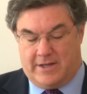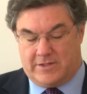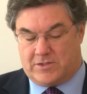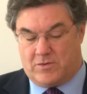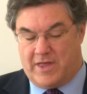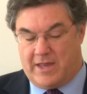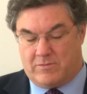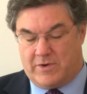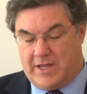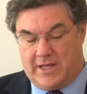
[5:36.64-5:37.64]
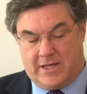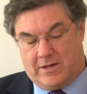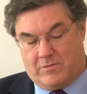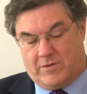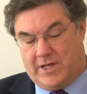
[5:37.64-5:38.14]
So then
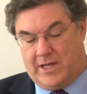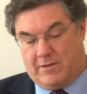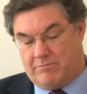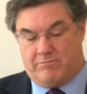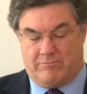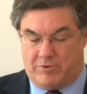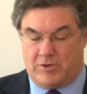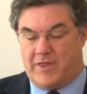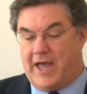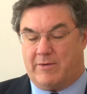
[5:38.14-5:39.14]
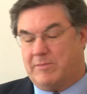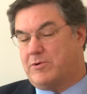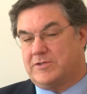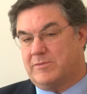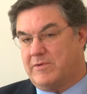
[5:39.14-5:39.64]
we
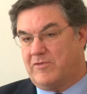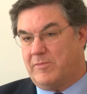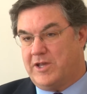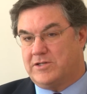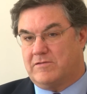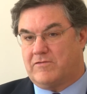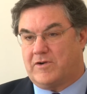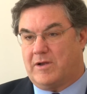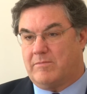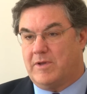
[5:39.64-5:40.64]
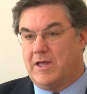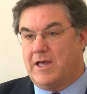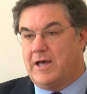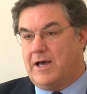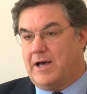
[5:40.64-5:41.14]
pulled some information from
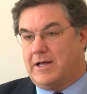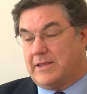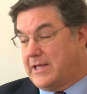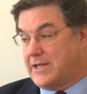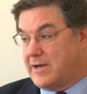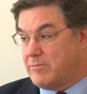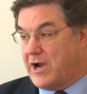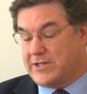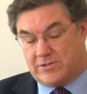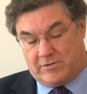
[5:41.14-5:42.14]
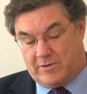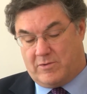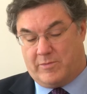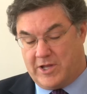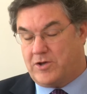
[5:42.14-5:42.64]
like Dun & Bradstreet
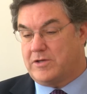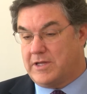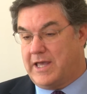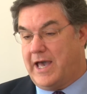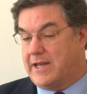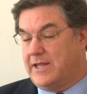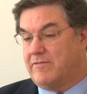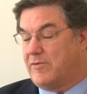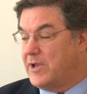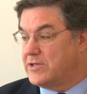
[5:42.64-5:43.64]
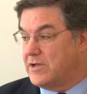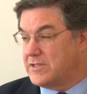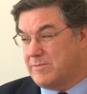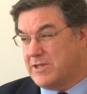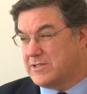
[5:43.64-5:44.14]
when we couldn't get information on
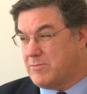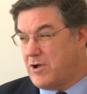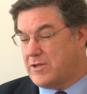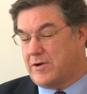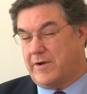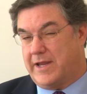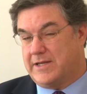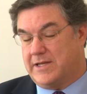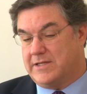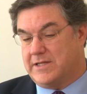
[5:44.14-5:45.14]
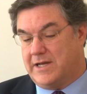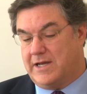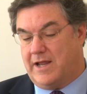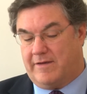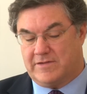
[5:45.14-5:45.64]
some of the smaller grantees. They
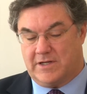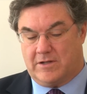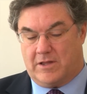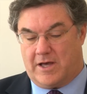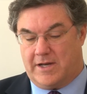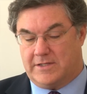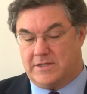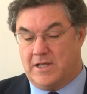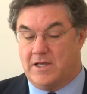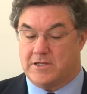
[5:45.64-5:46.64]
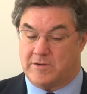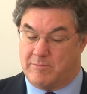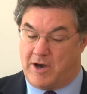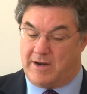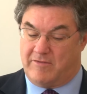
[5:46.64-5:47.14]
didn't have single audits. So we
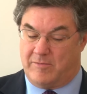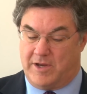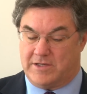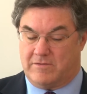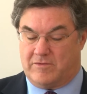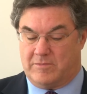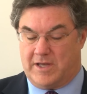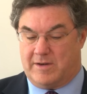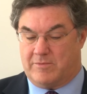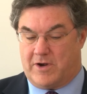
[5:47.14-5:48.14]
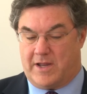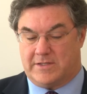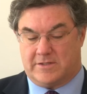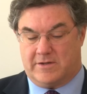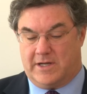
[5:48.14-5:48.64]
bought information from Dun &
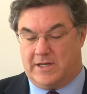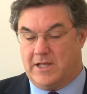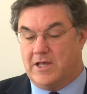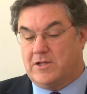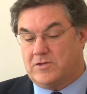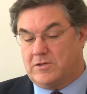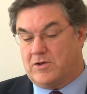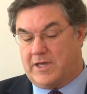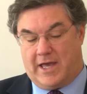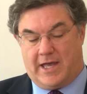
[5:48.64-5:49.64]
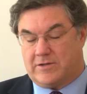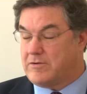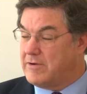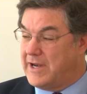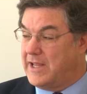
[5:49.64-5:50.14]
Bradstreet to look at
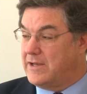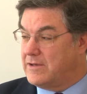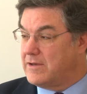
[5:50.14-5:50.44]
credit